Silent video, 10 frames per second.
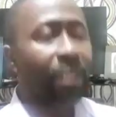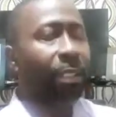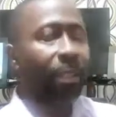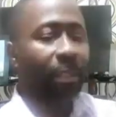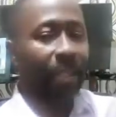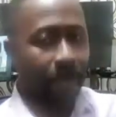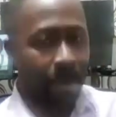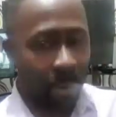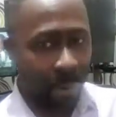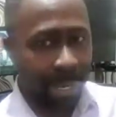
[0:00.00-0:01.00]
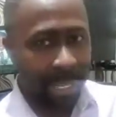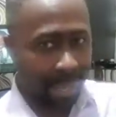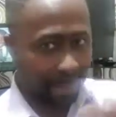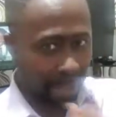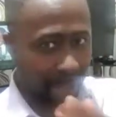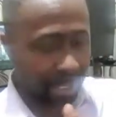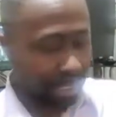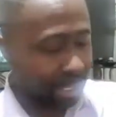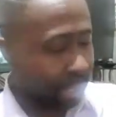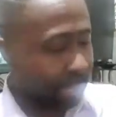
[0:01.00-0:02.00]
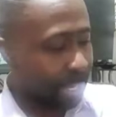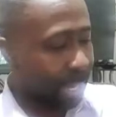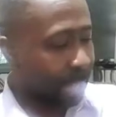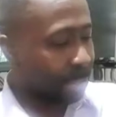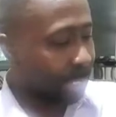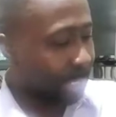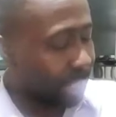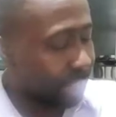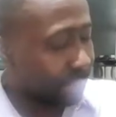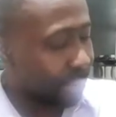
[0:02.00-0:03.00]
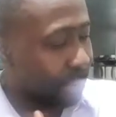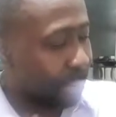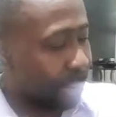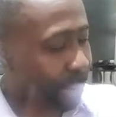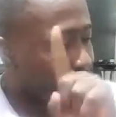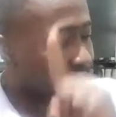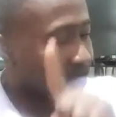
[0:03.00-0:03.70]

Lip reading: I won't go in there because this is something I don't understand very well.